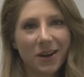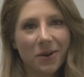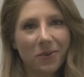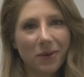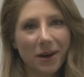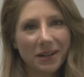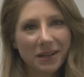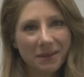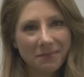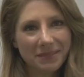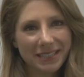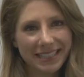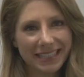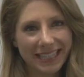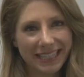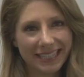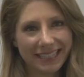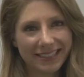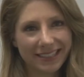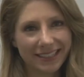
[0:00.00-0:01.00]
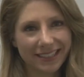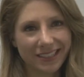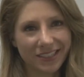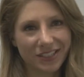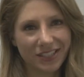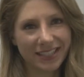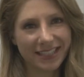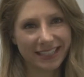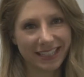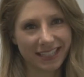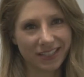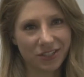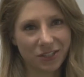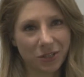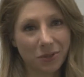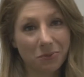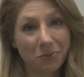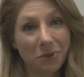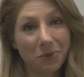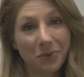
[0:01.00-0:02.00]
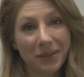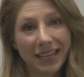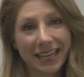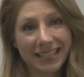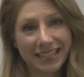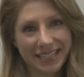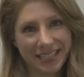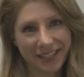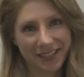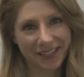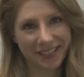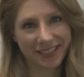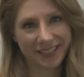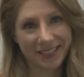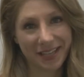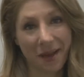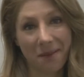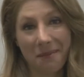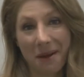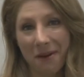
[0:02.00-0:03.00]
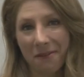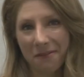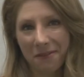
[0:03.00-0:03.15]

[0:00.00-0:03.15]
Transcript: Welcome to Dani's Delicious Dish, where we get serious about